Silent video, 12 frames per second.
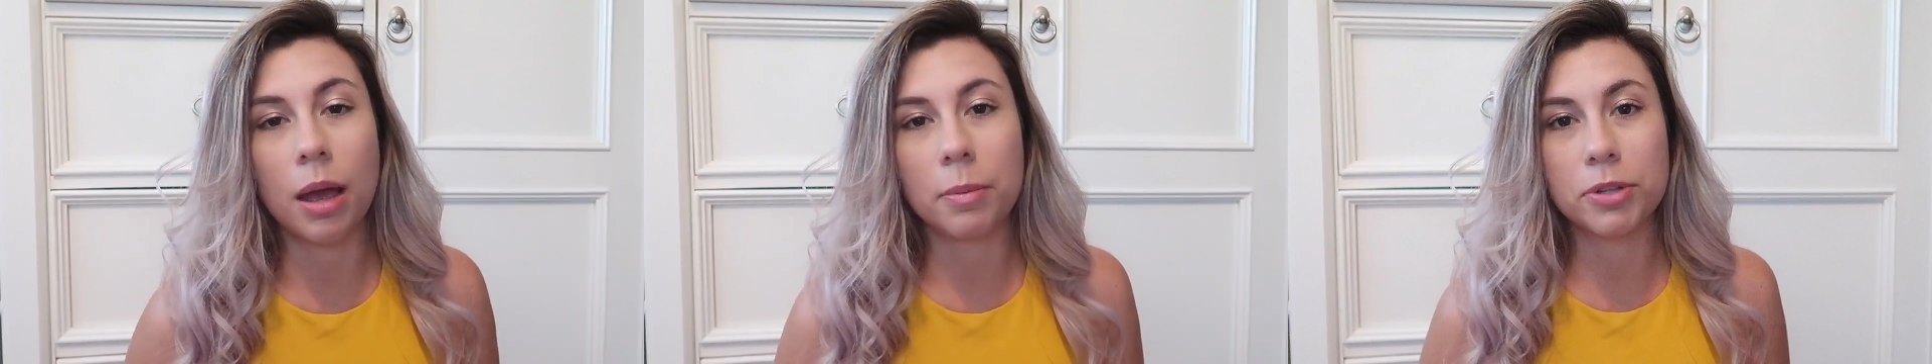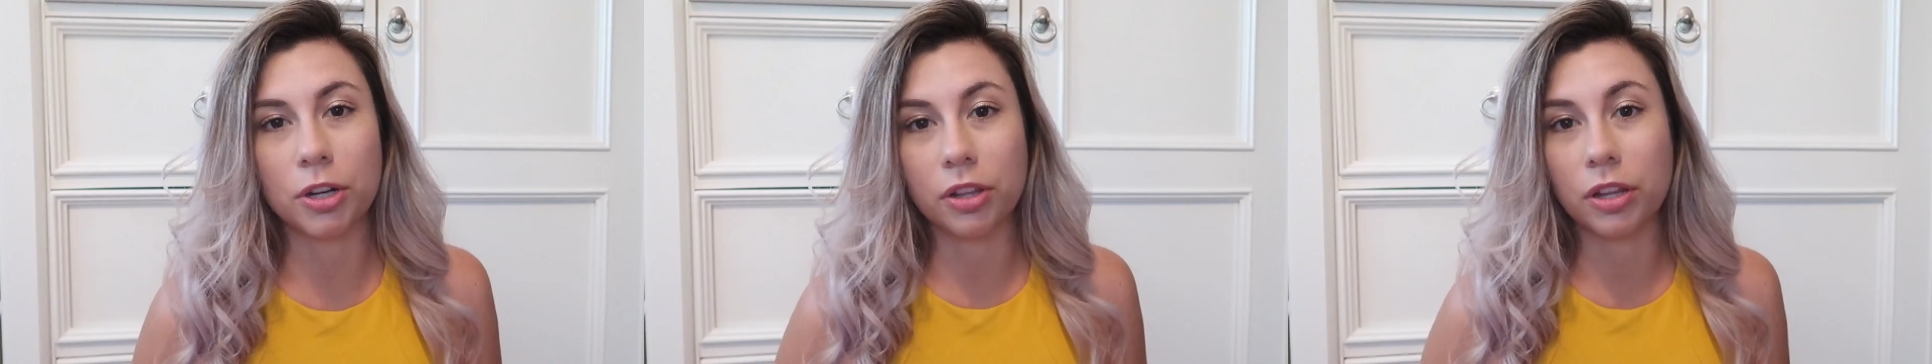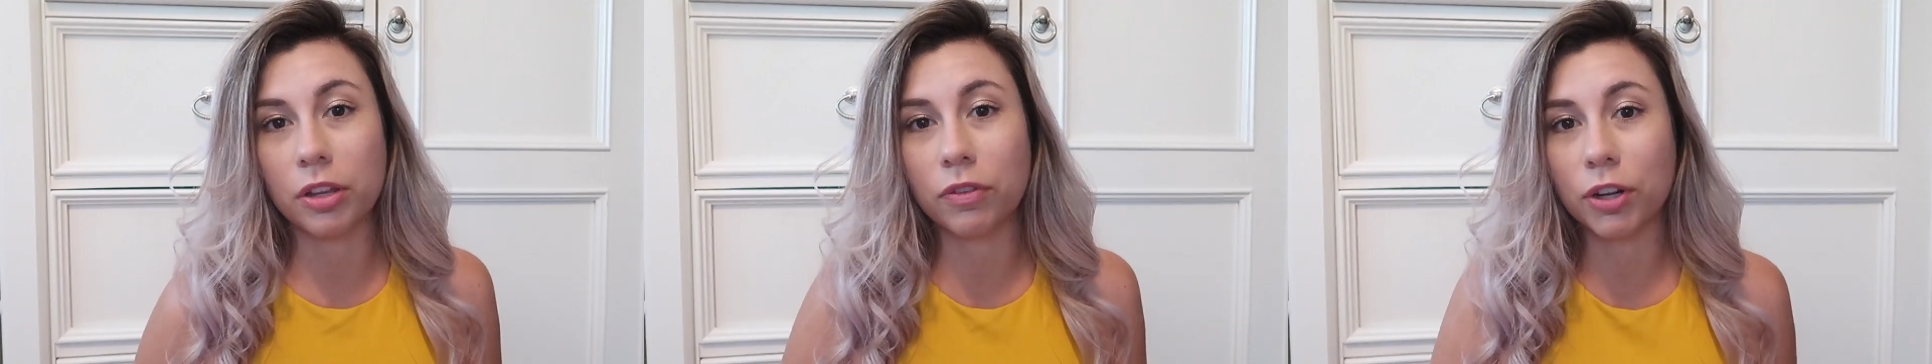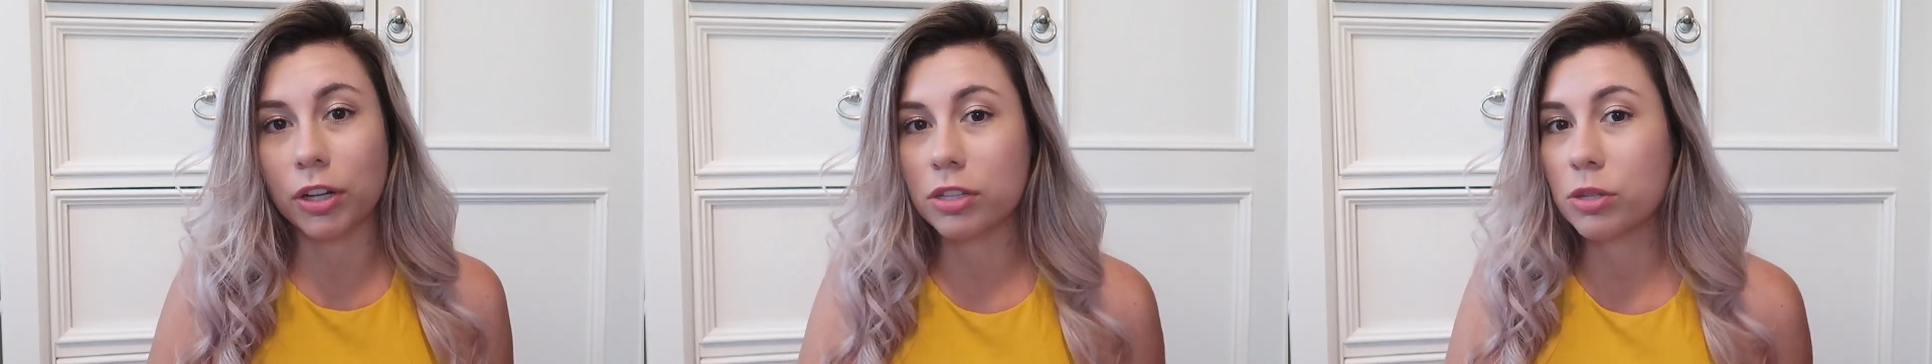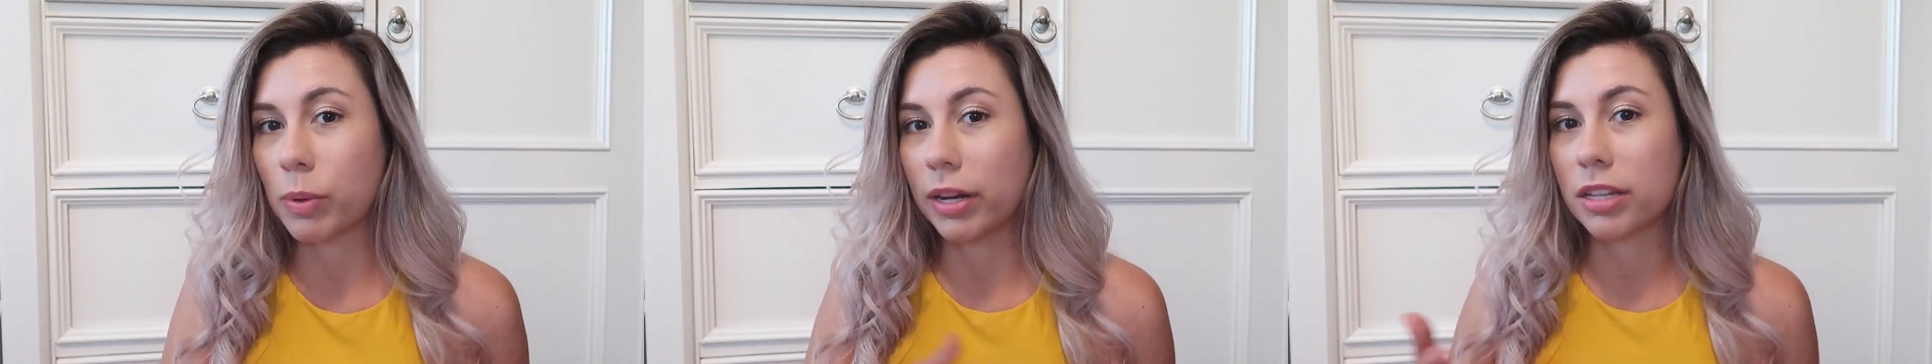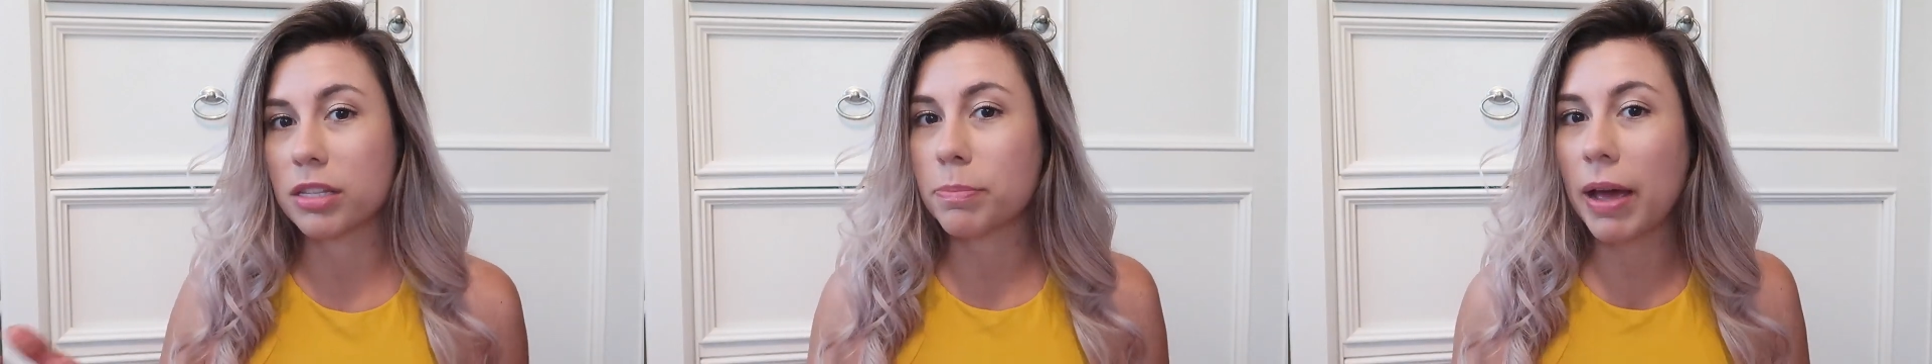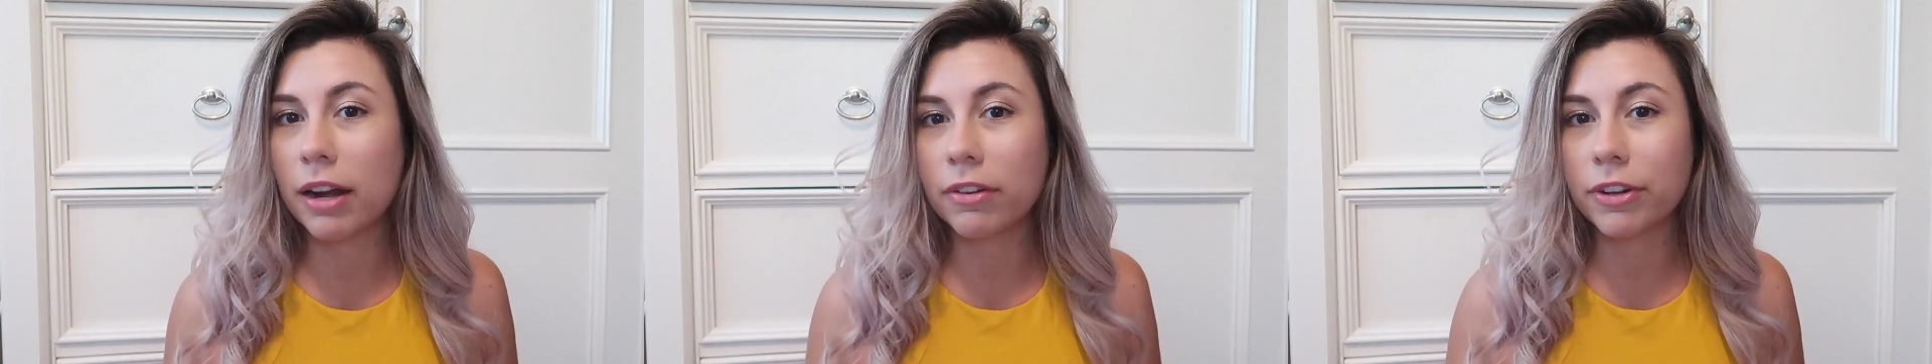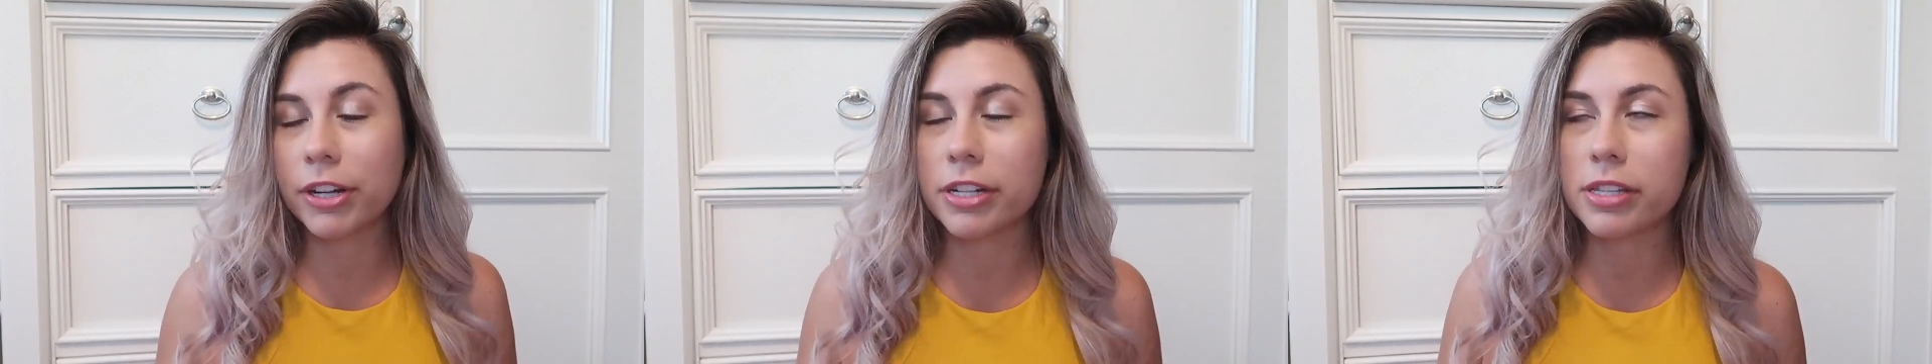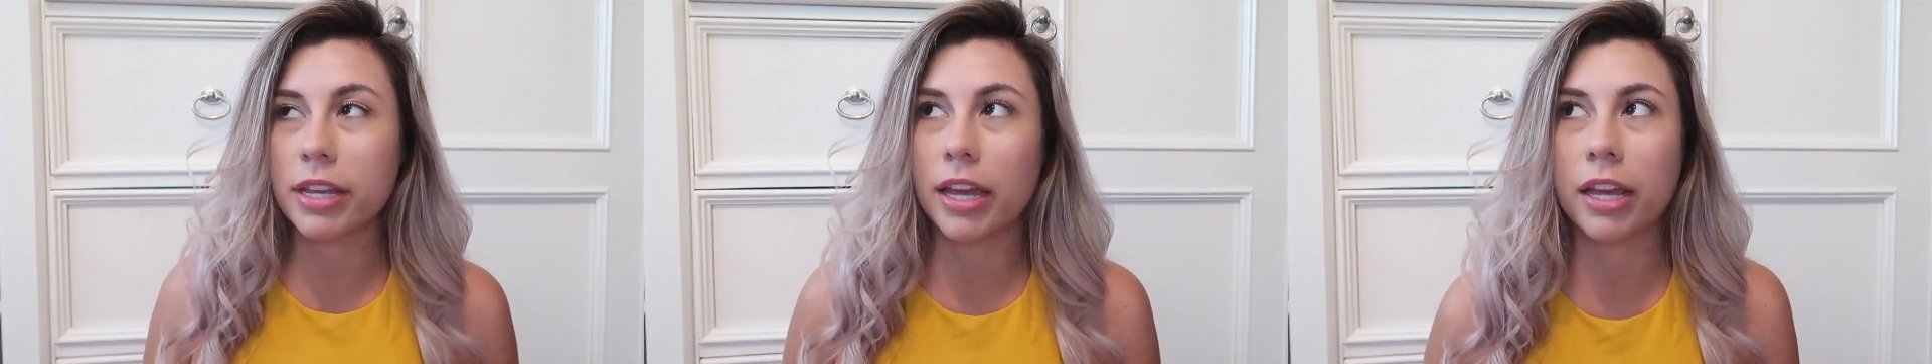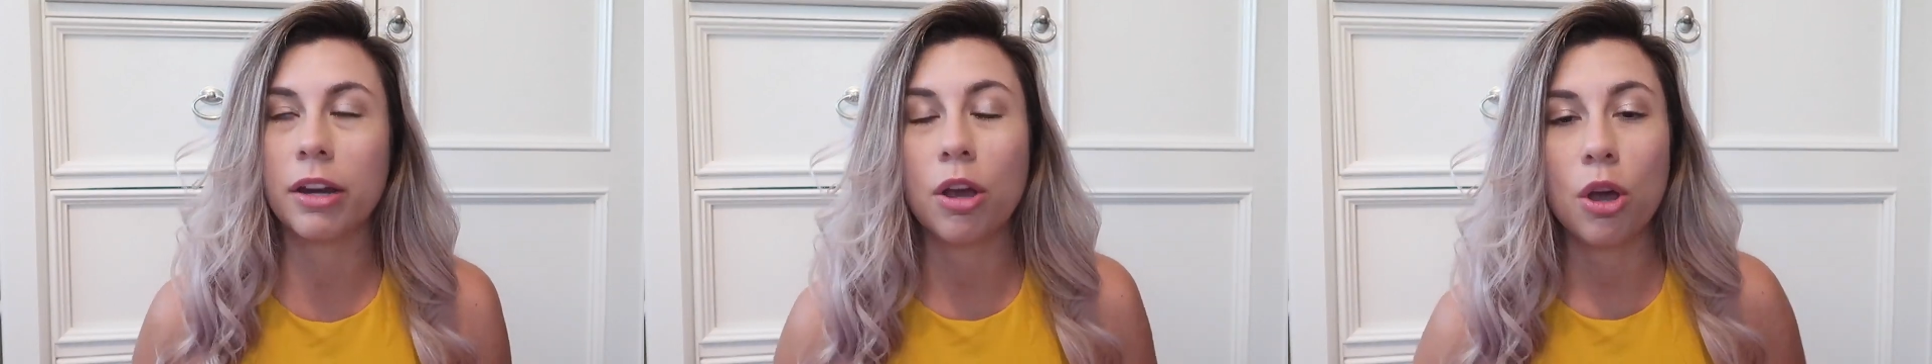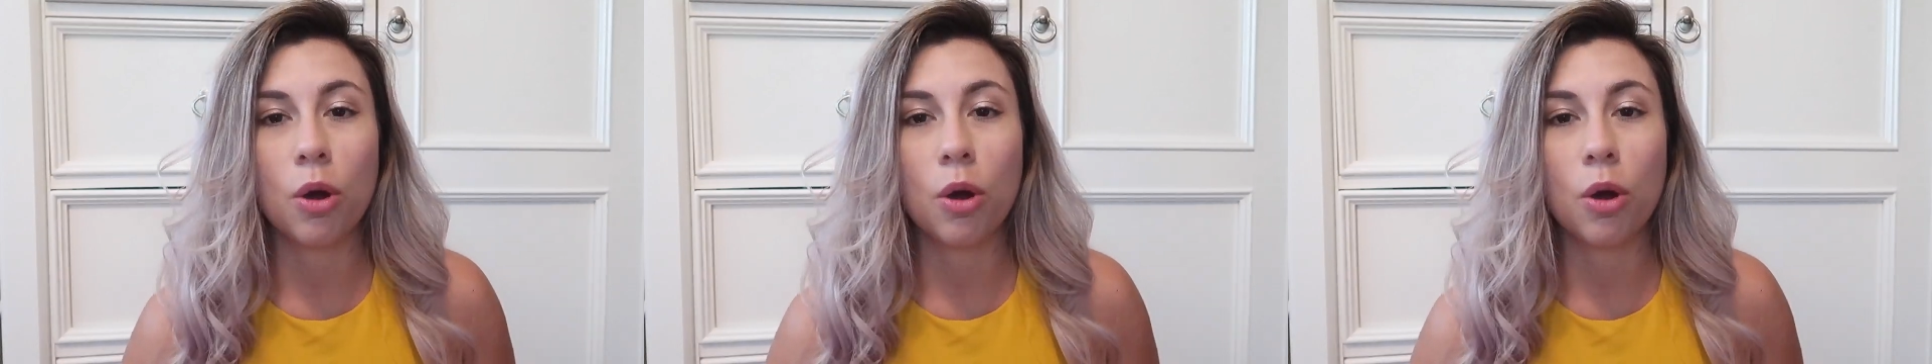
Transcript: I'm sure that you've heard sweating is bad for your skin.